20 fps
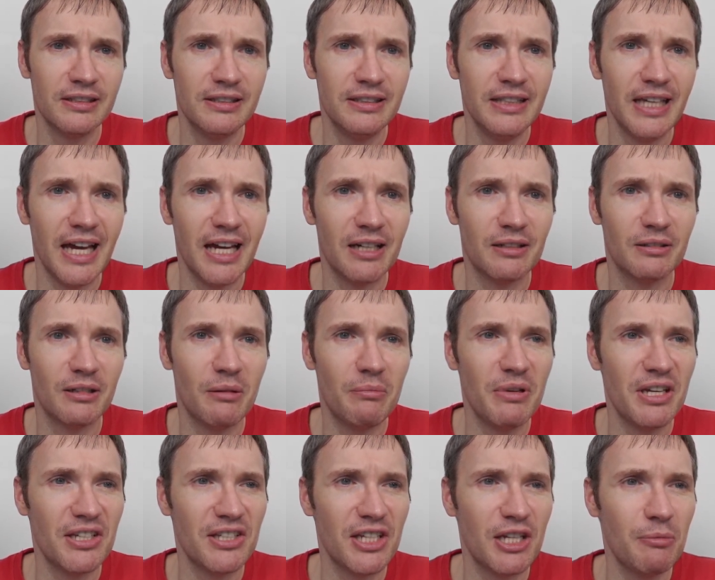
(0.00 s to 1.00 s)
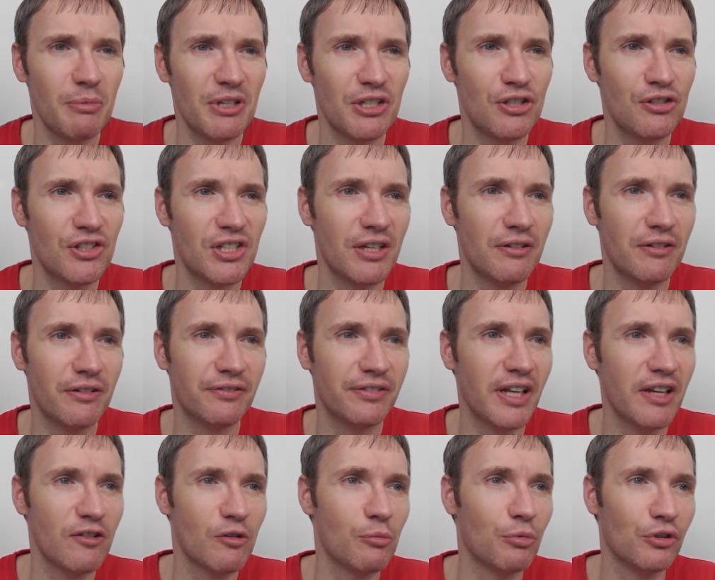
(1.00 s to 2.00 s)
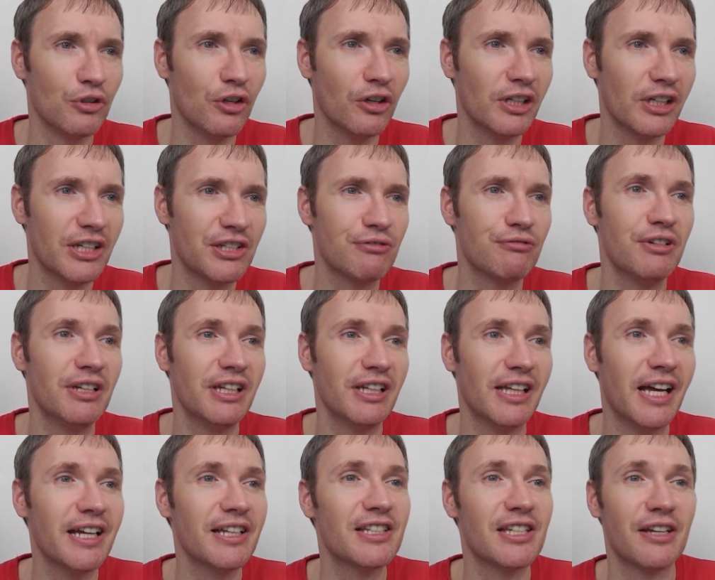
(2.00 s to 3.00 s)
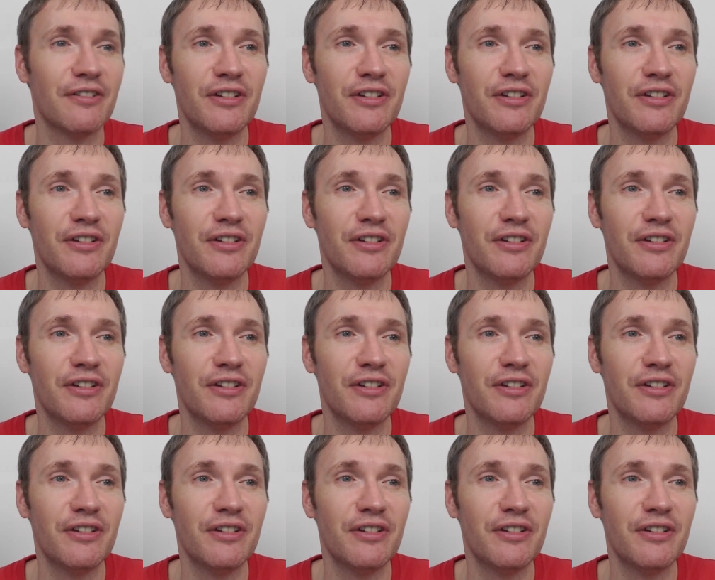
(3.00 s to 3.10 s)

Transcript: Yeah, I said a bit too savoury flavour, but nonetheless really liked it.